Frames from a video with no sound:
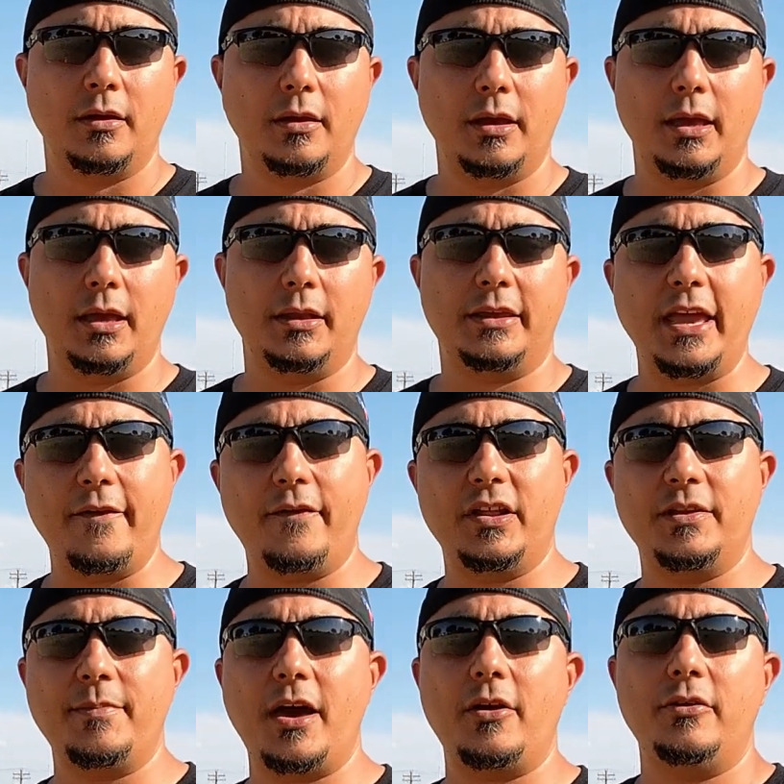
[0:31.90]
and can't find
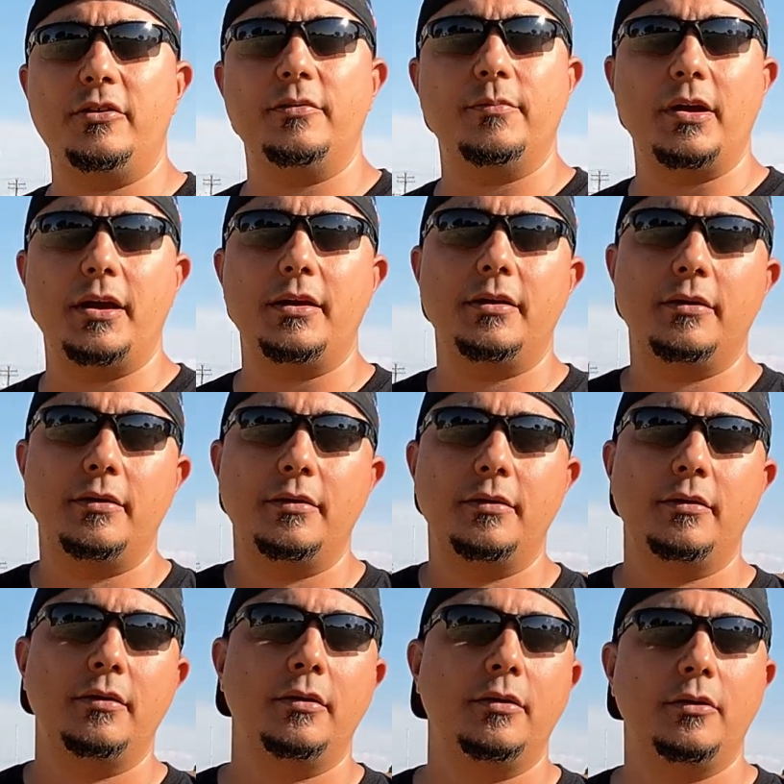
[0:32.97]
the battery to my
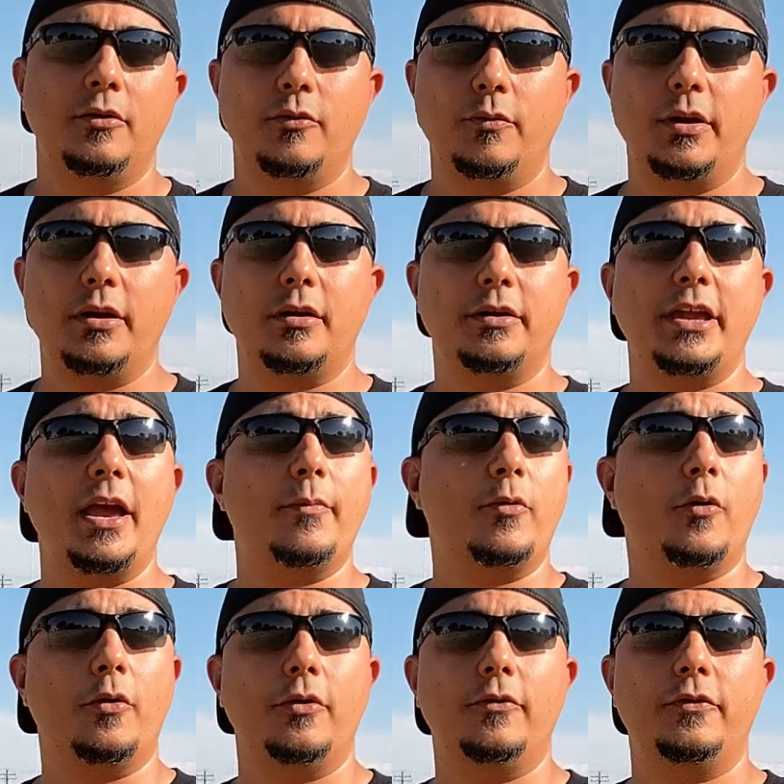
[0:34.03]
regular
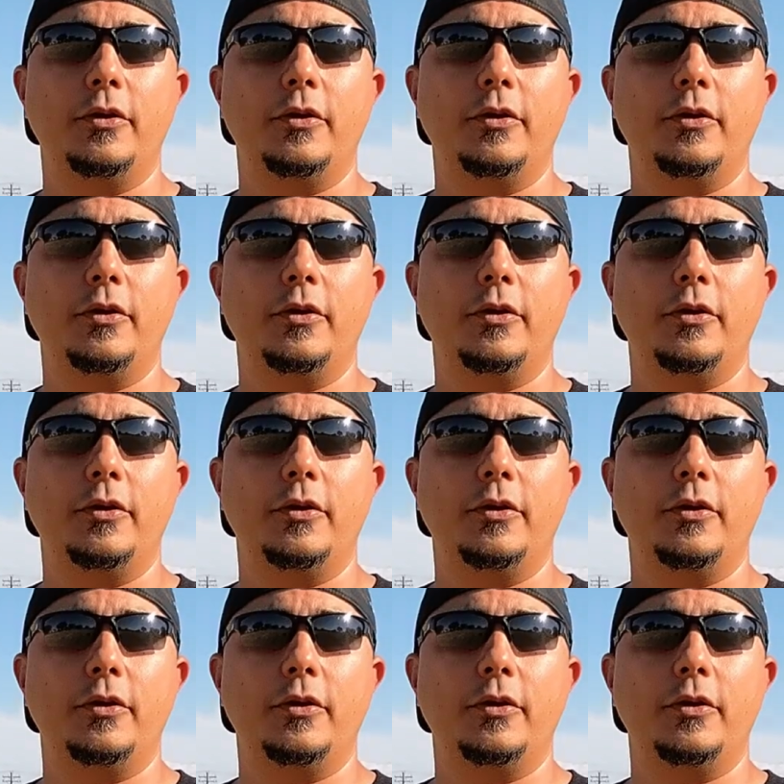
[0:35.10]
camcorder.